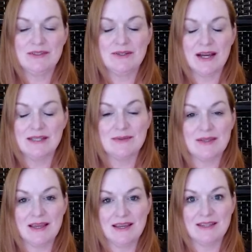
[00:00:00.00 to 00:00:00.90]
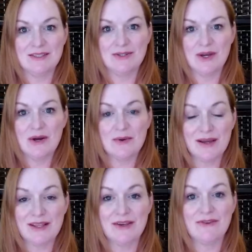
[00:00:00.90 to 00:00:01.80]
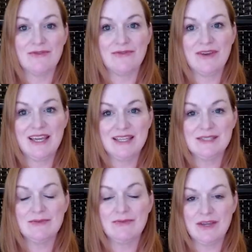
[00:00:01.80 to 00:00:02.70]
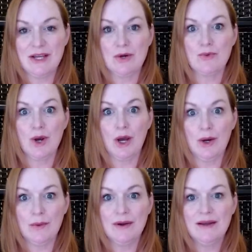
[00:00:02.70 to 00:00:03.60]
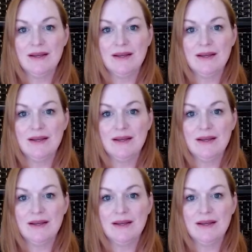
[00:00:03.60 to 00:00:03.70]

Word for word: You guys with kids, you know how quickly your kids' feet grow.